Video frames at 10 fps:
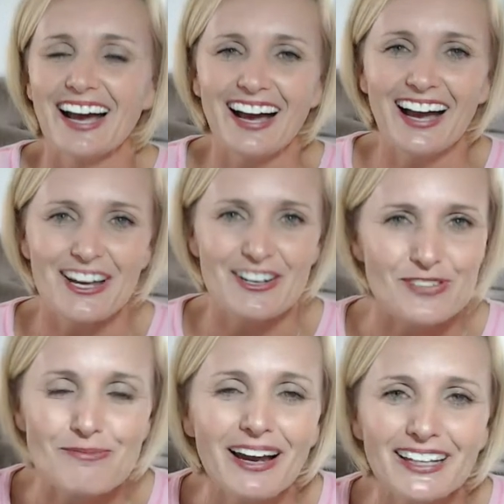I'm
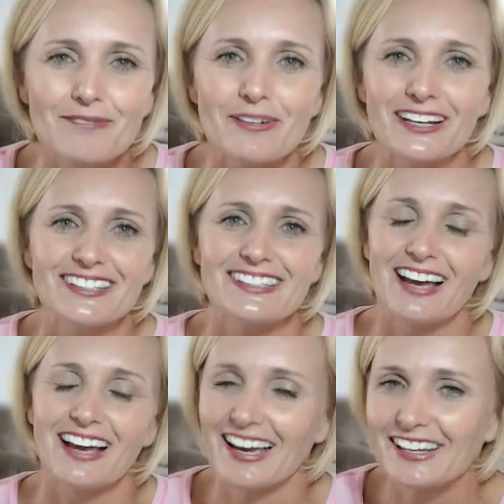smiling because
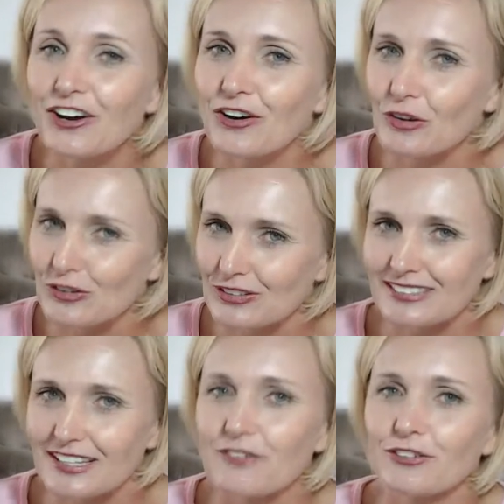I know there's
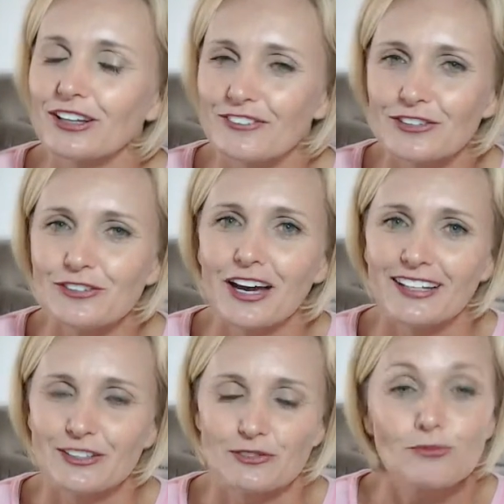several of you
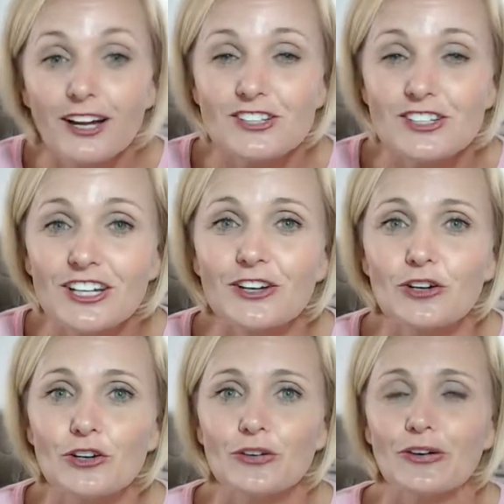guys watching
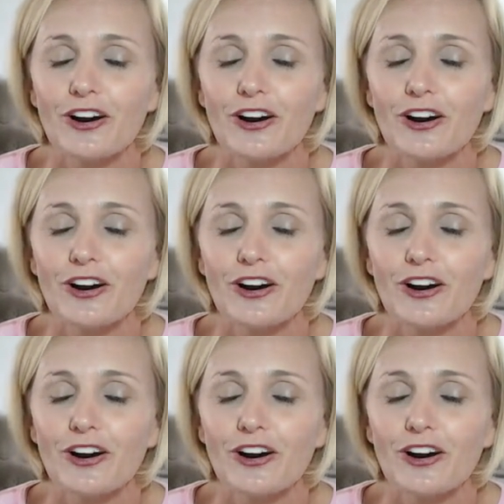who are